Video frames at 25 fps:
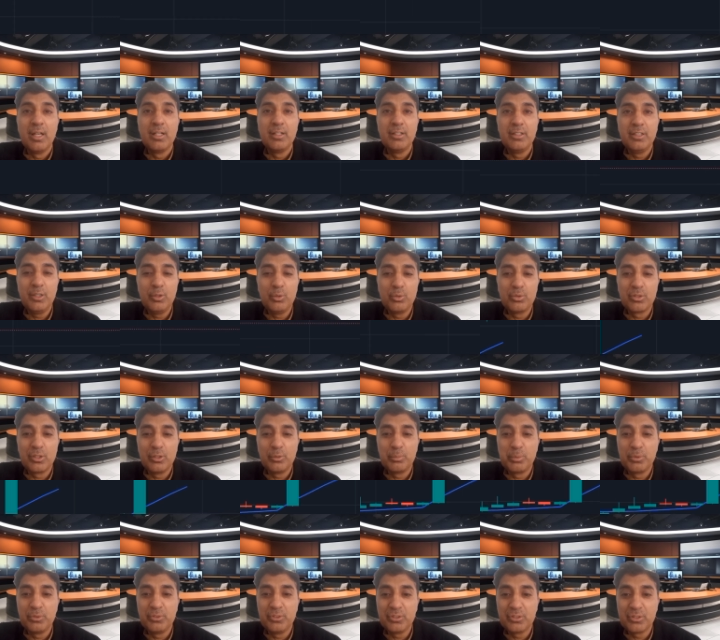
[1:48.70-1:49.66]
neutral
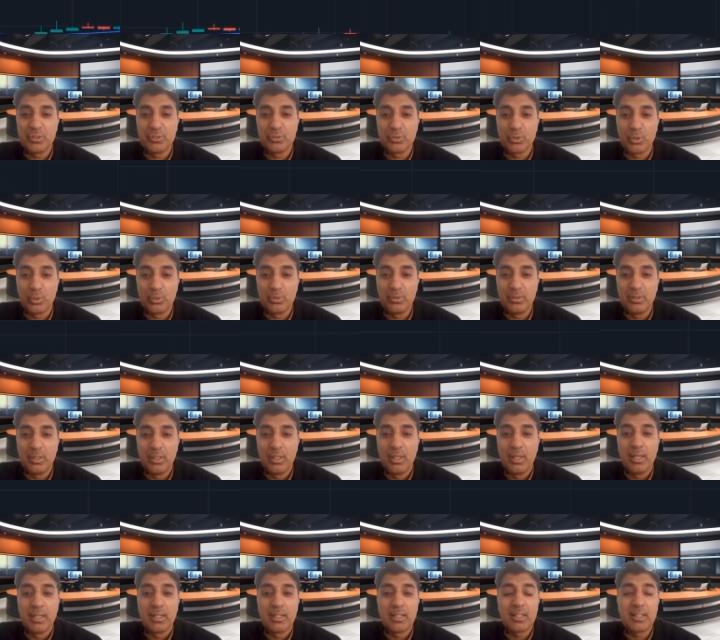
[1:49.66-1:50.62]
position zone.
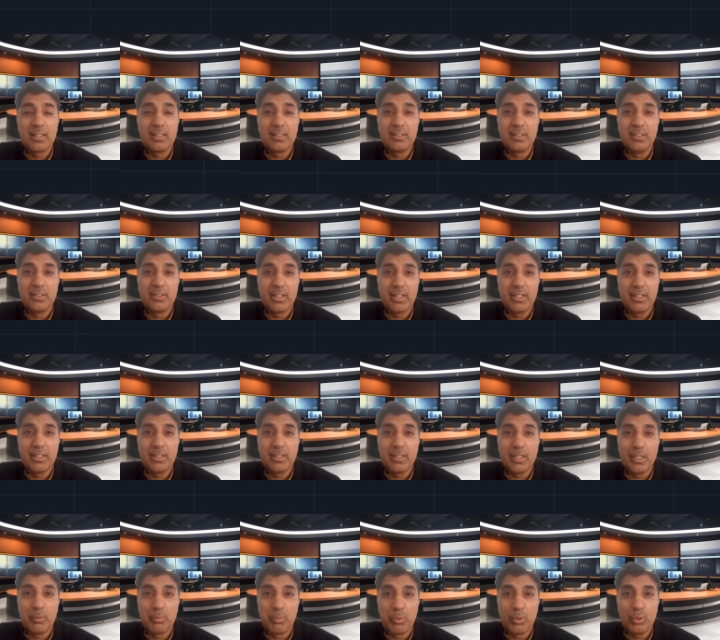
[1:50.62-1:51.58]
Currently trading
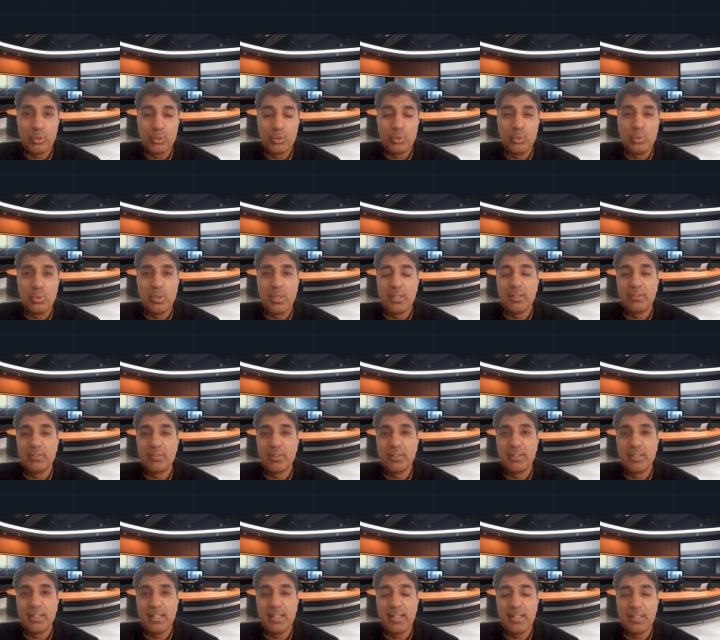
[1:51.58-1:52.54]
above
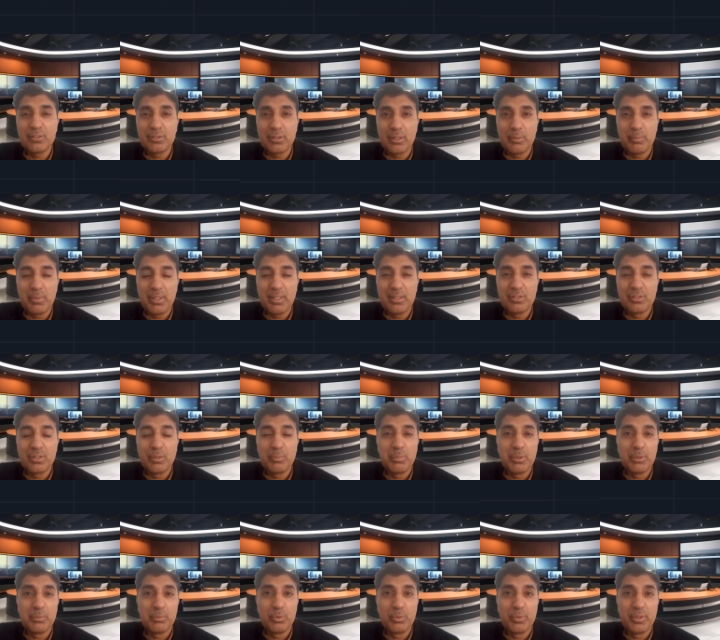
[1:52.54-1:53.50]
200-day SMA simple
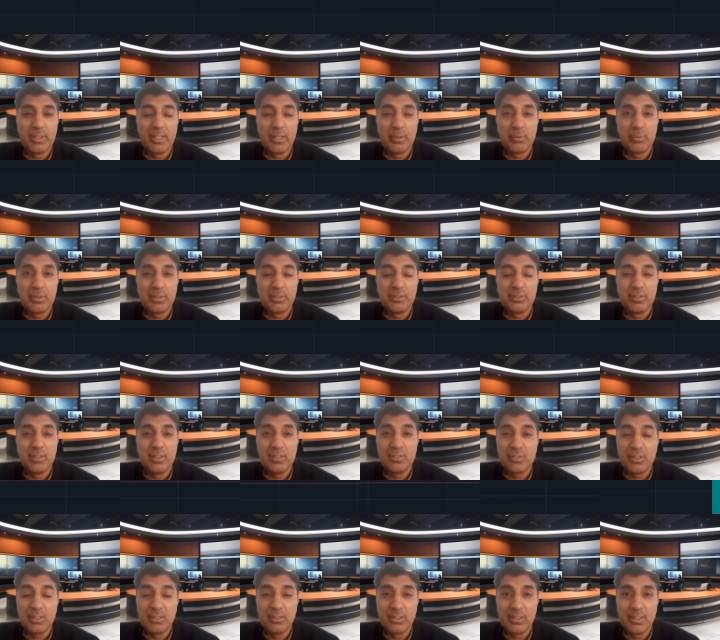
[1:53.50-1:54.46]
moving average. This
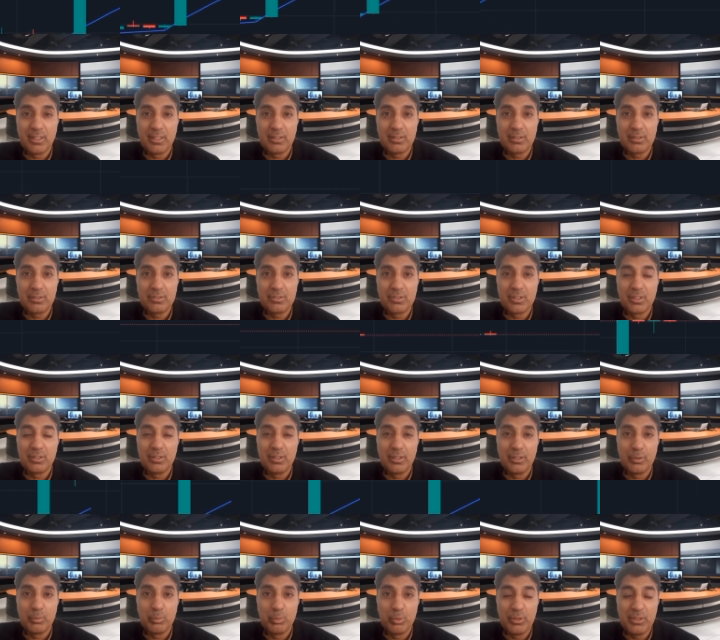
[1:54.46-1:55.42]
indicator
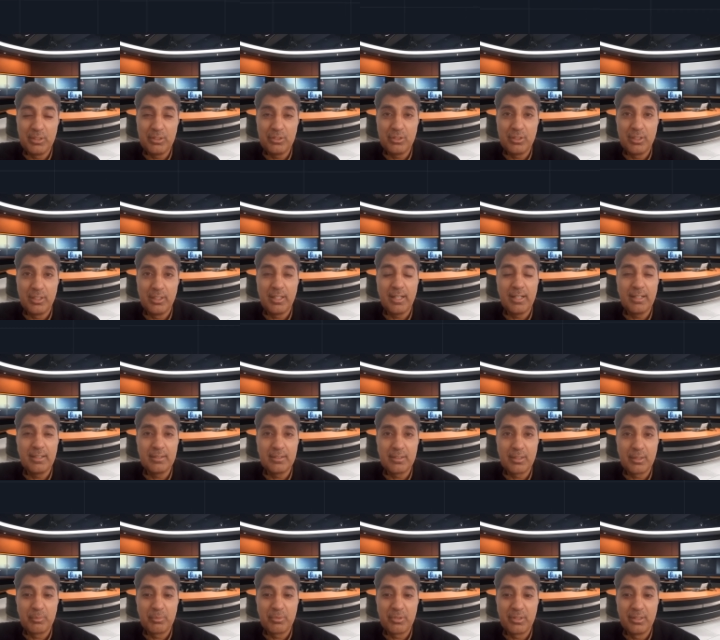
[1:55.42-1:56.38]
signaling bullish
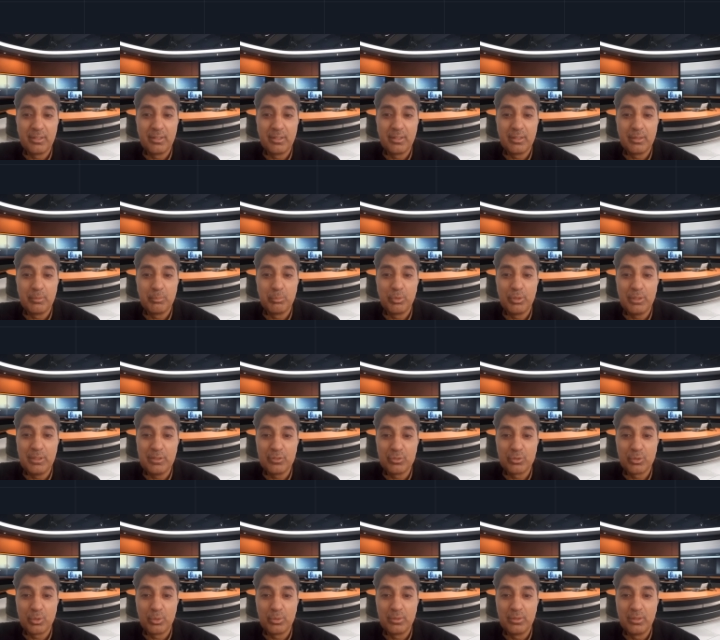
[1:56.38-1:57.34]
long-term trending bullish
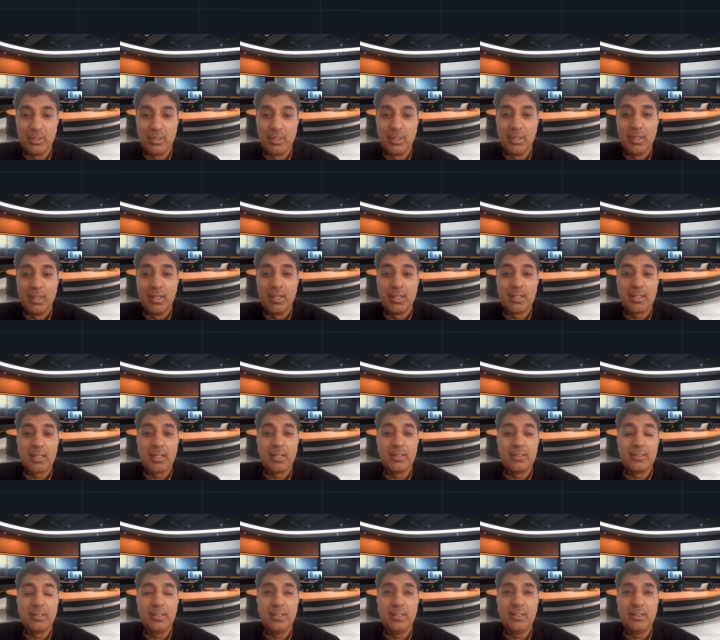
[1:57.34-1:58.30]
zone.
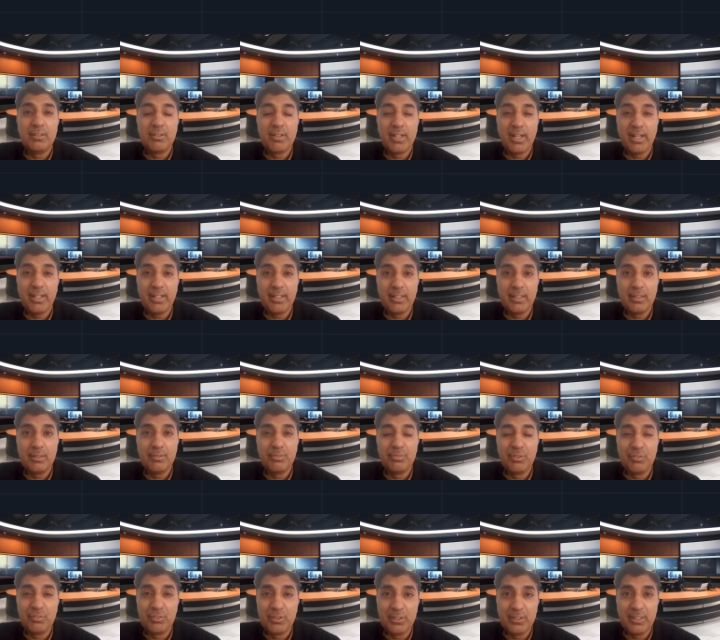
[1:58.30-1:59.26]
Currently trading
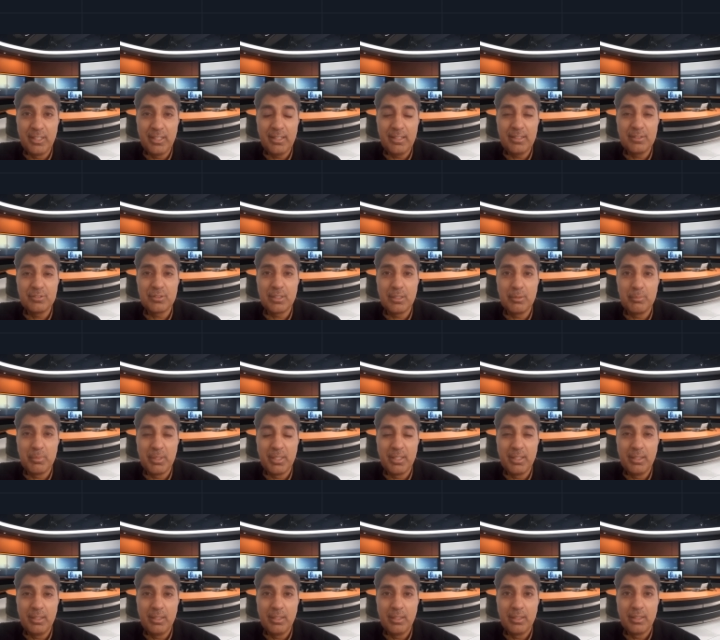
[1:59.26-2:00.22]
50-day
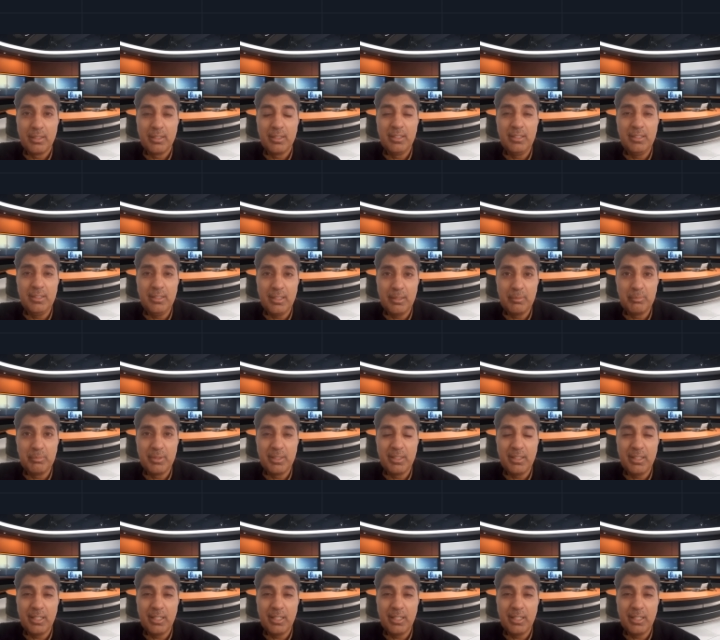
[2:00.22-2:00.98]
SMA, EMA